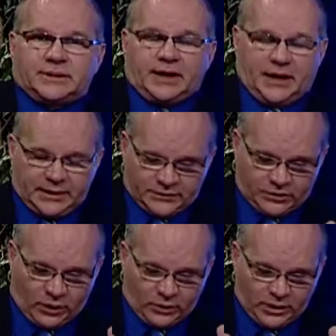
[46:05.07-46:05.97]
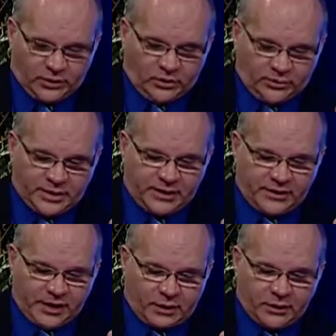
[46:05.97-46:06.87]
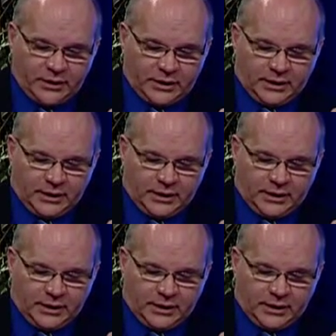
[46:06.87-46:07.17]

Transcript: And so it will be there,